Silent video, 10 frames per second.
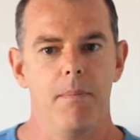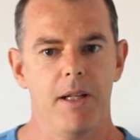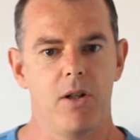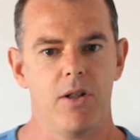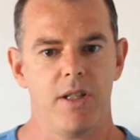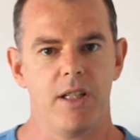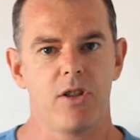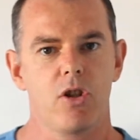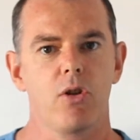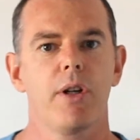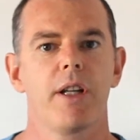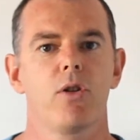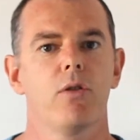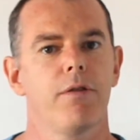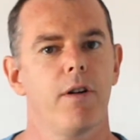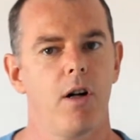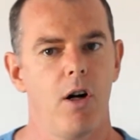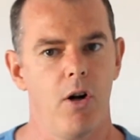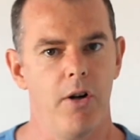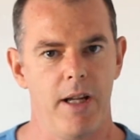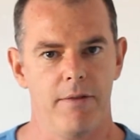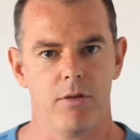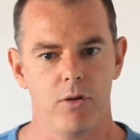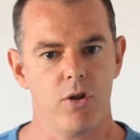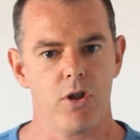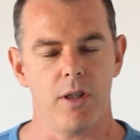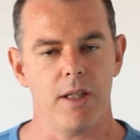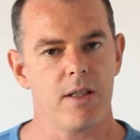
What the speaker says: because it's critical for our own evolution.